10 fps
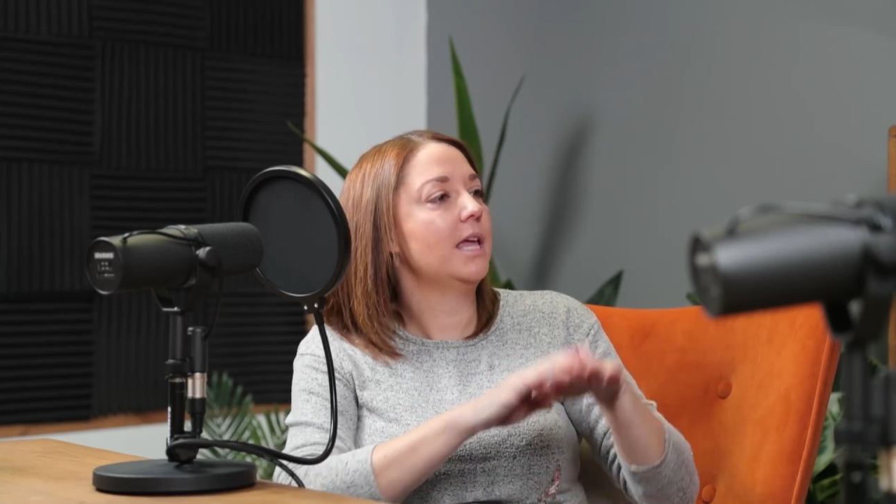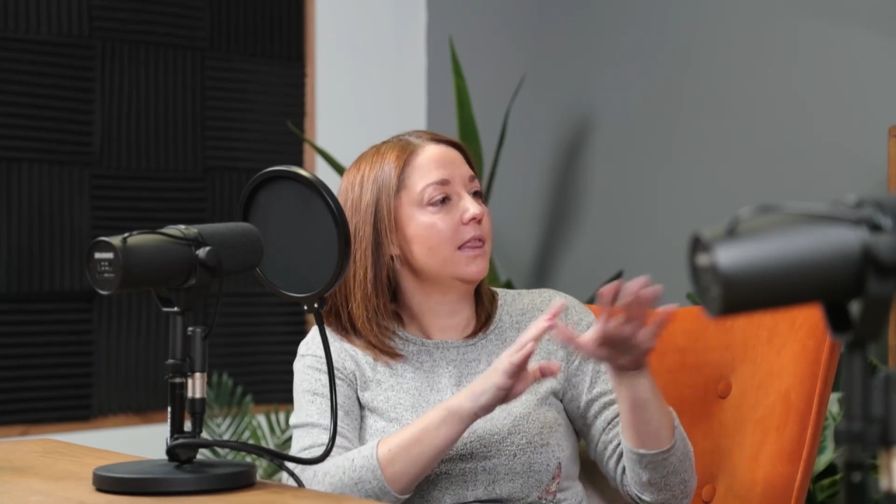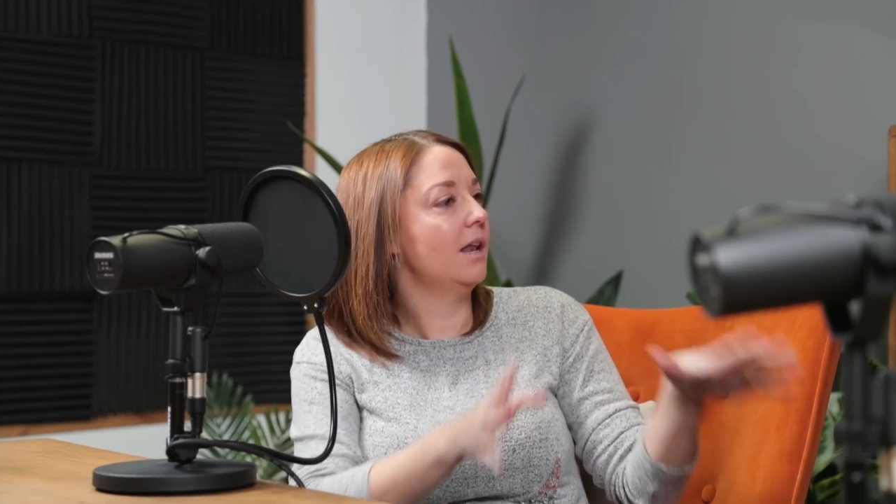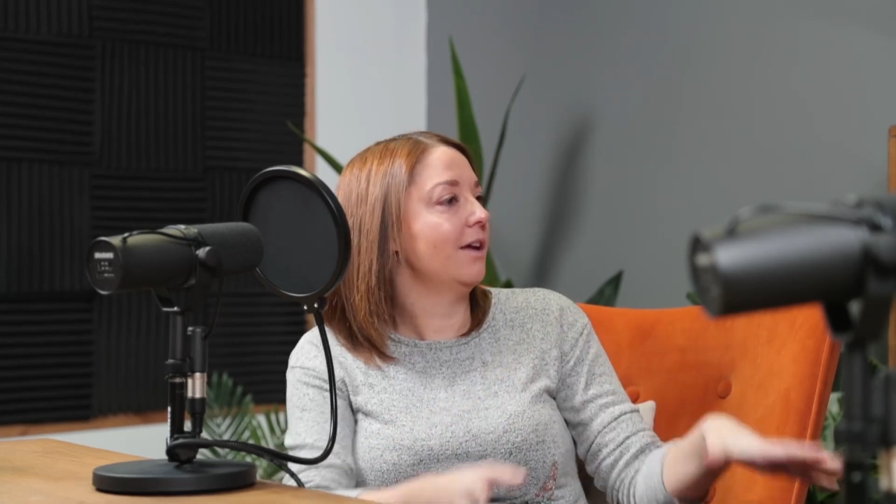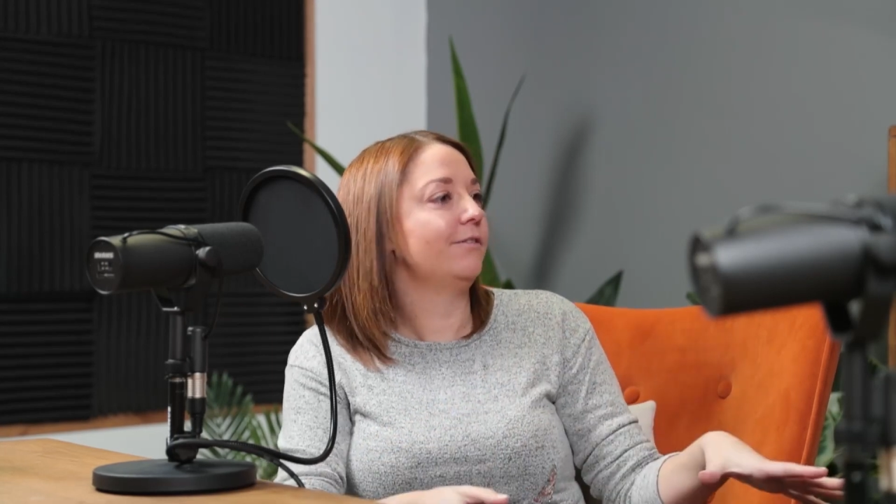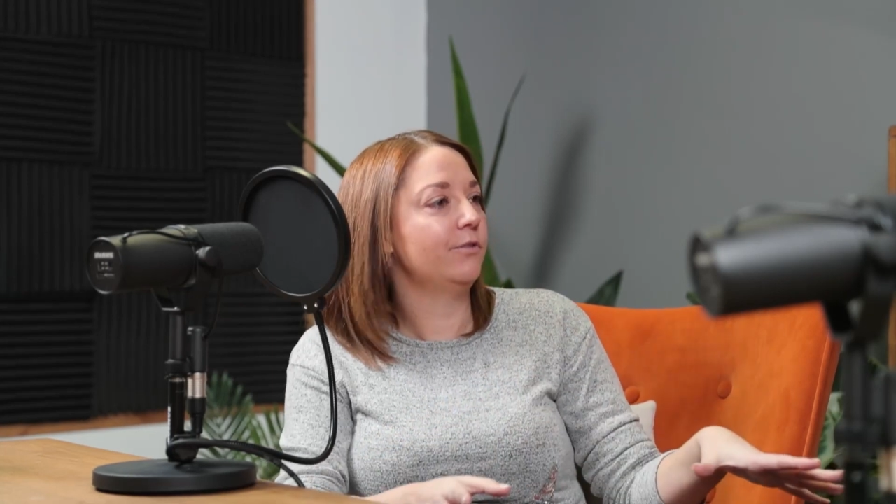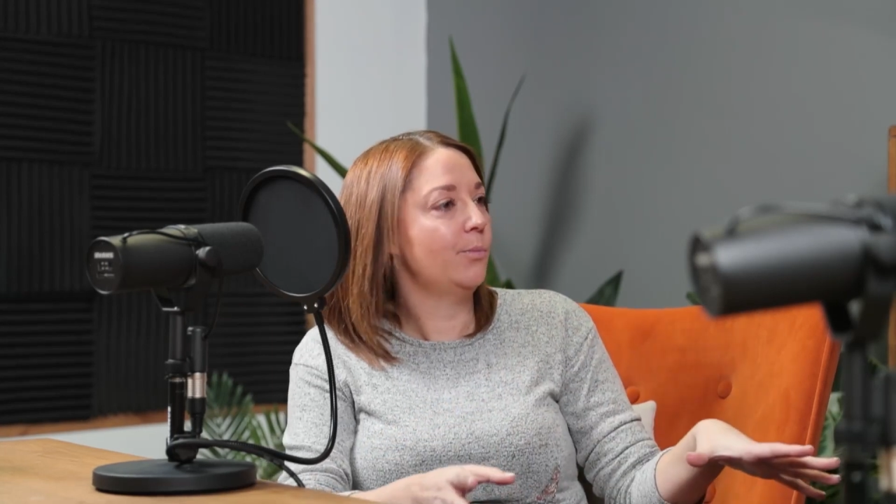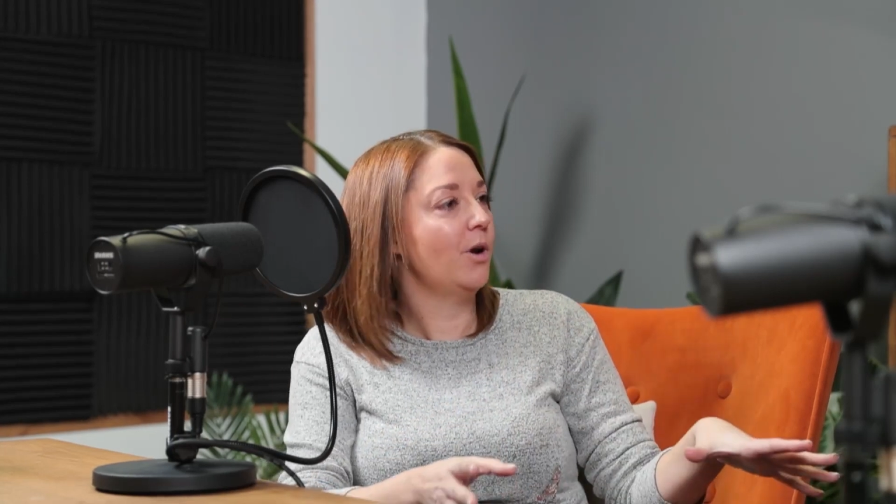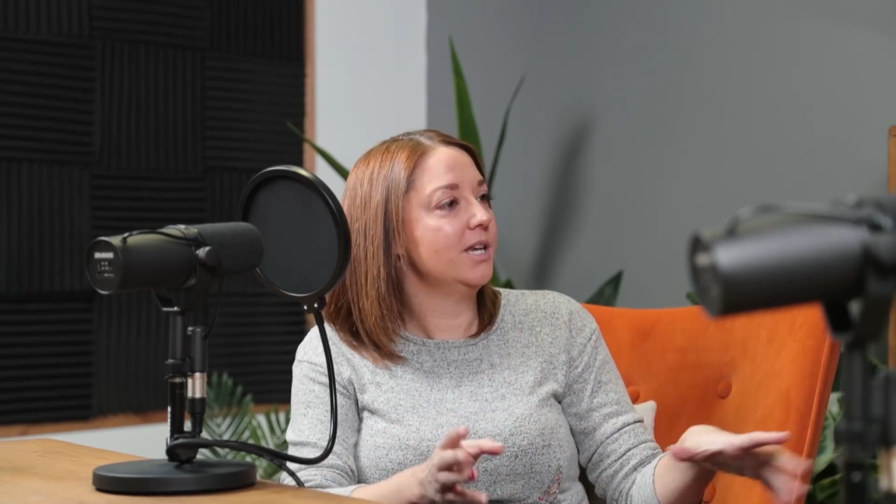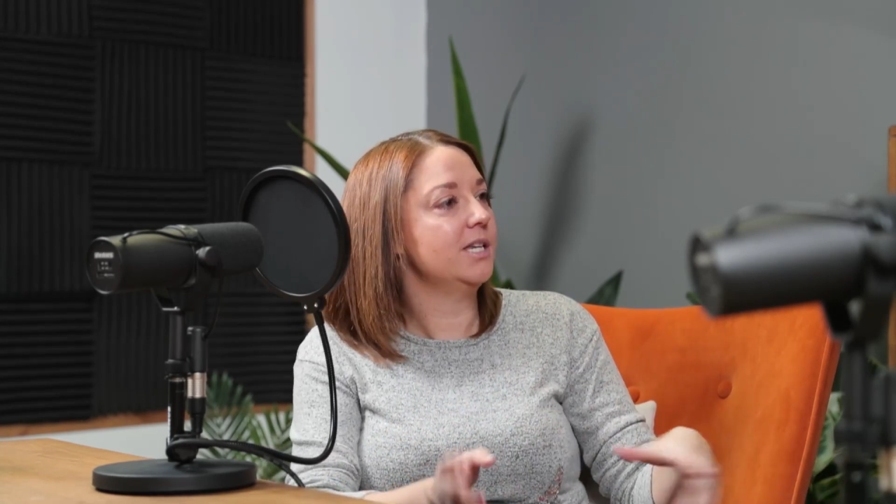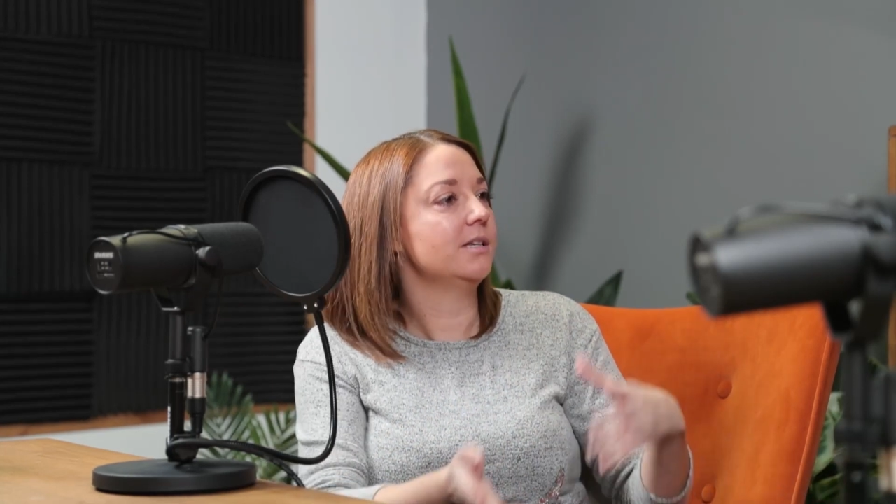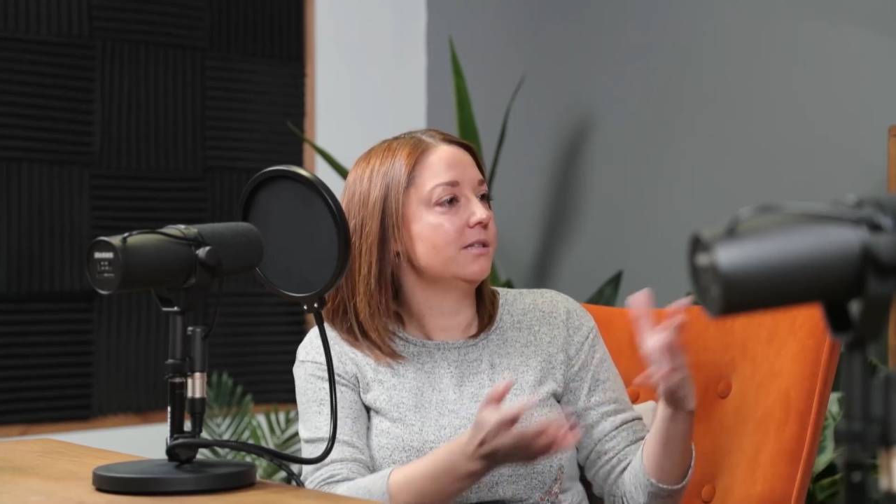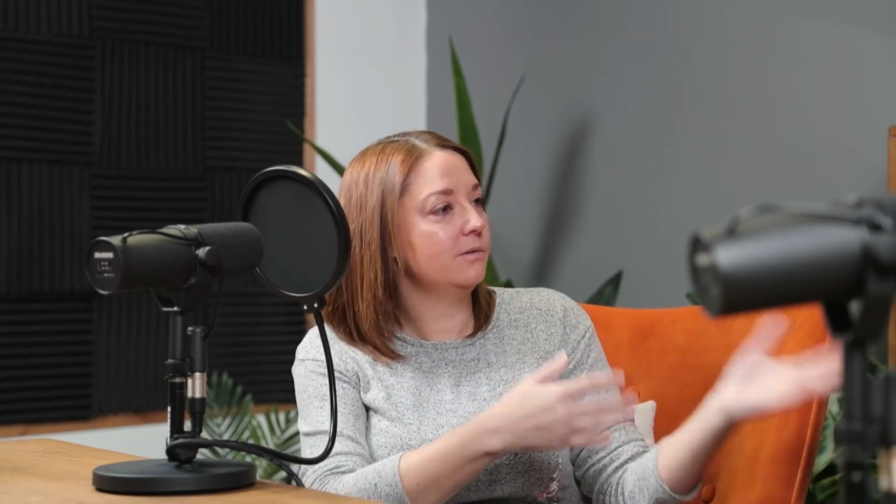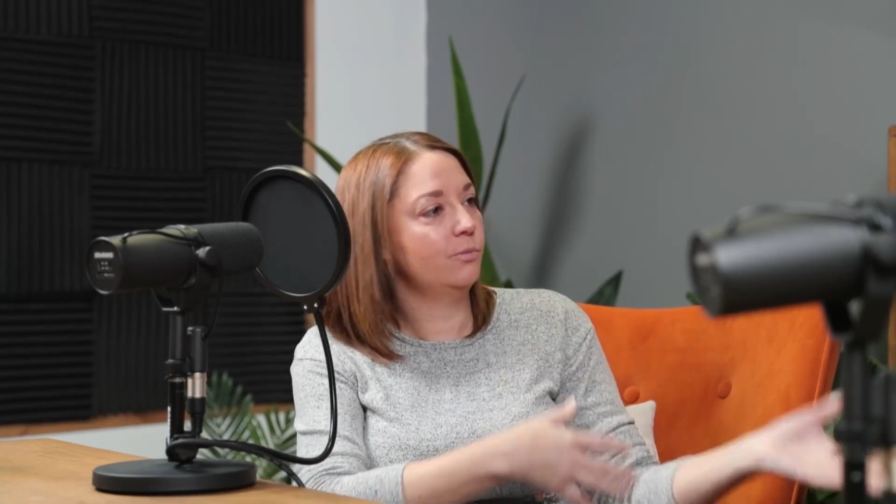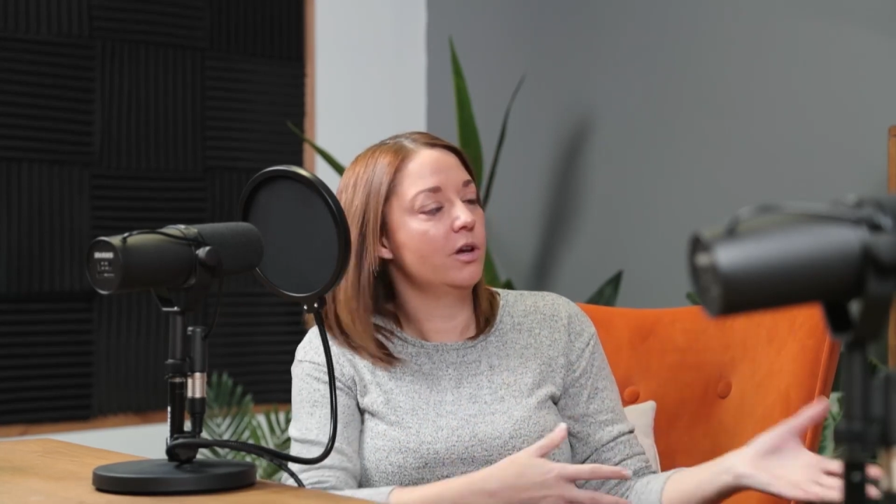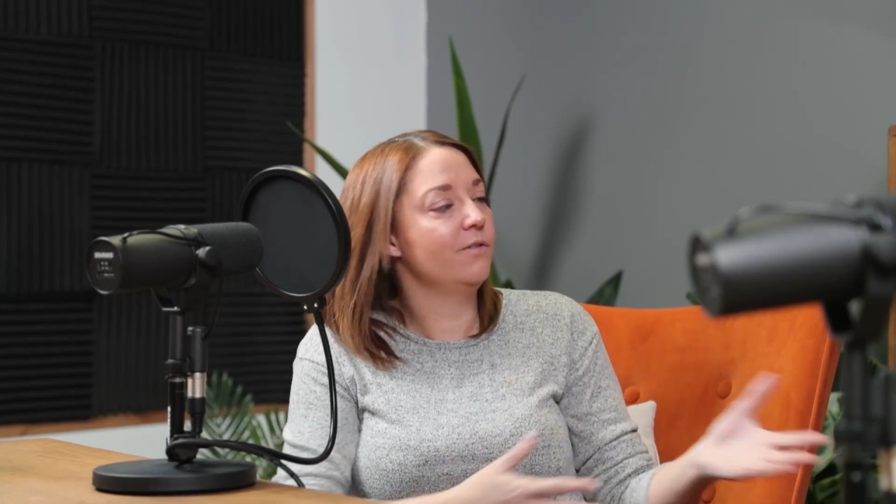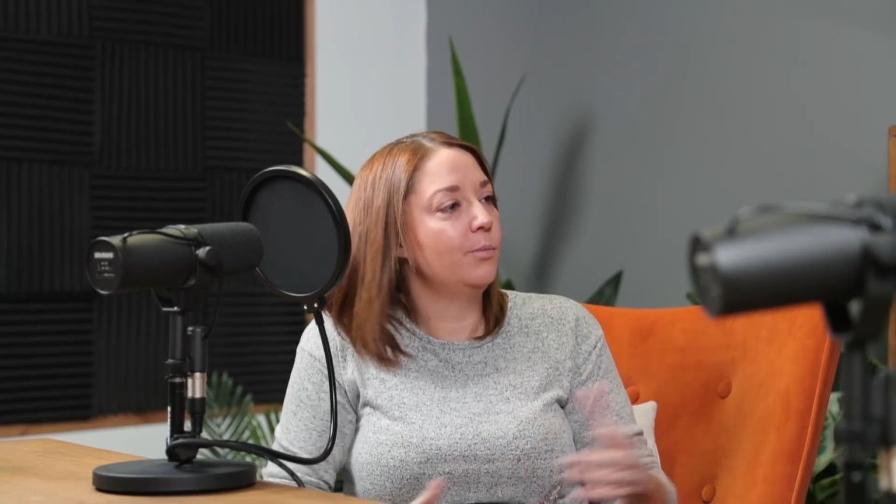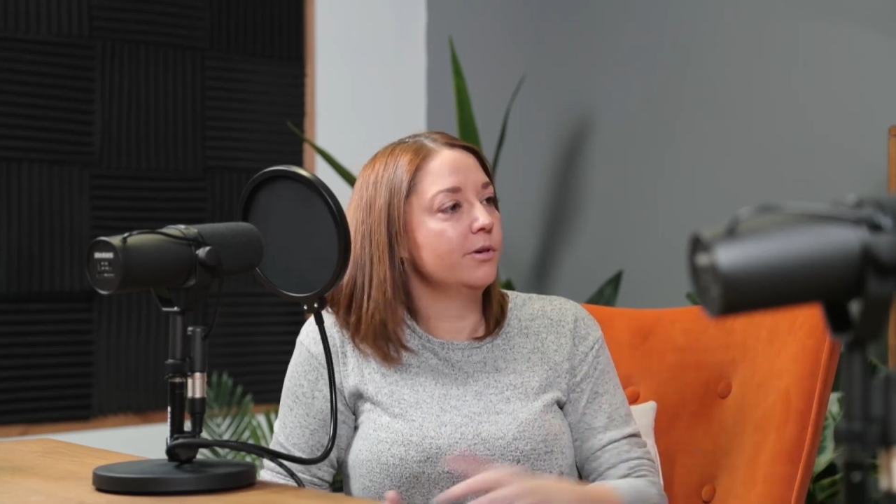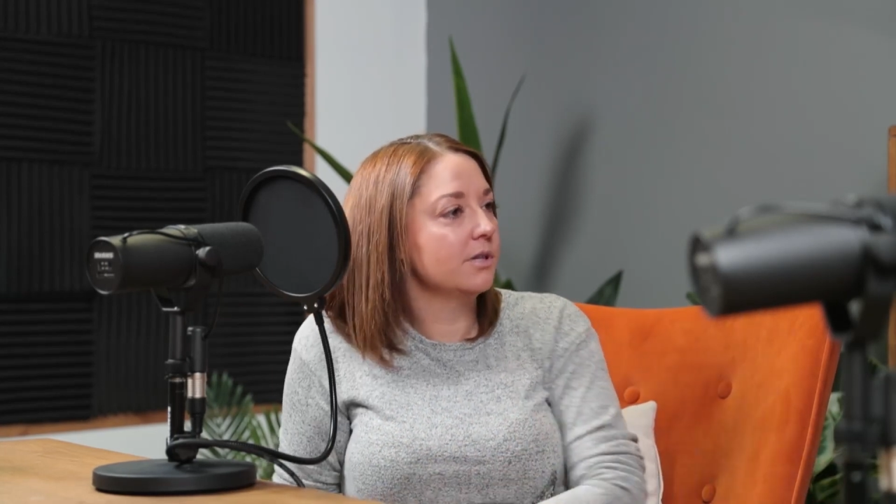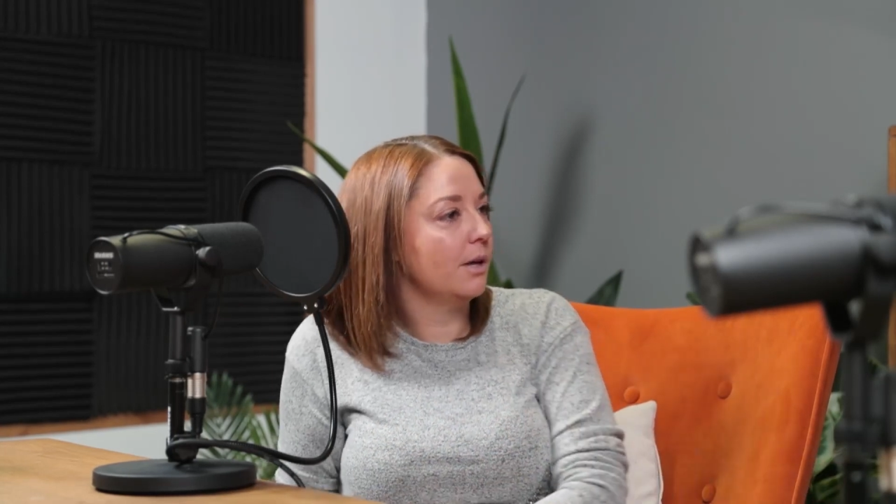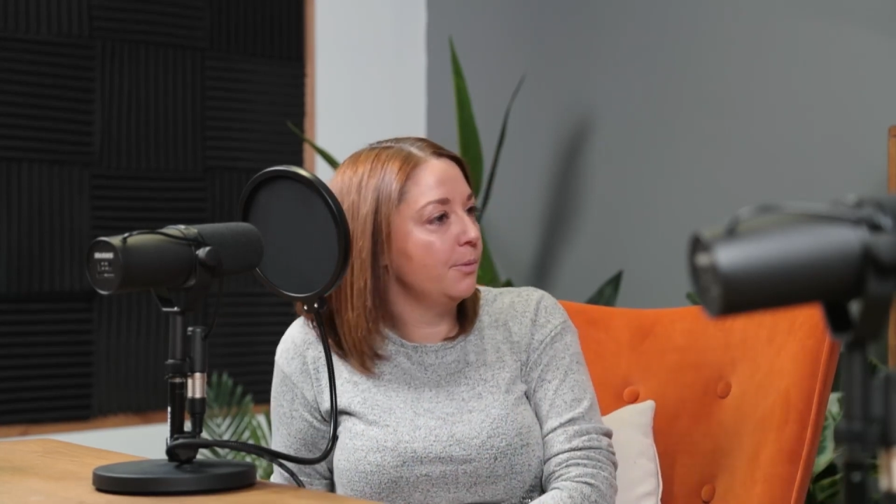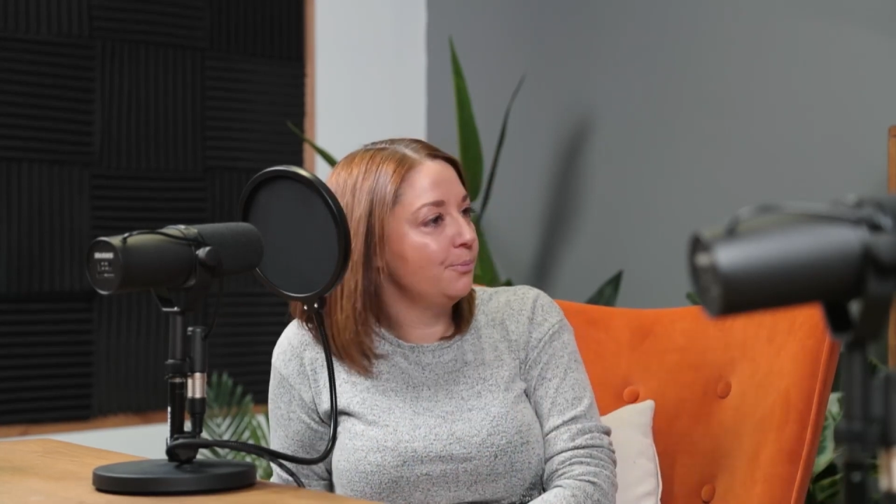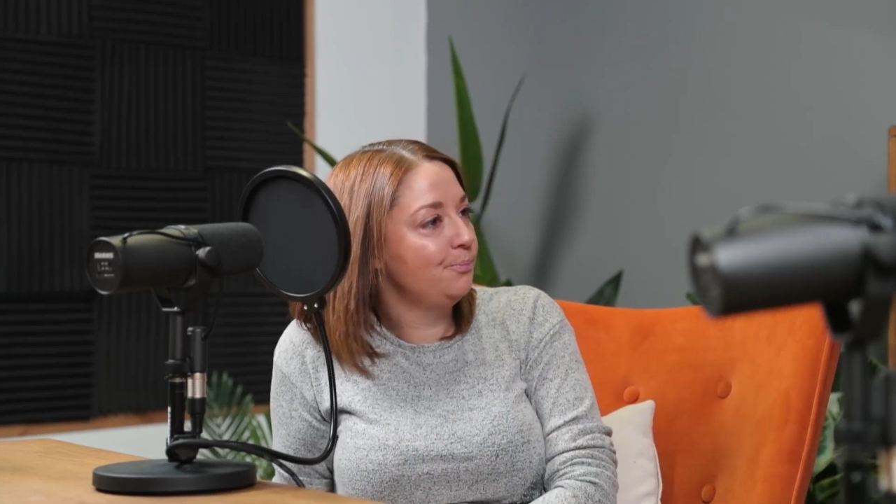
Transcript: in the life of an apprentice working for Portakabin?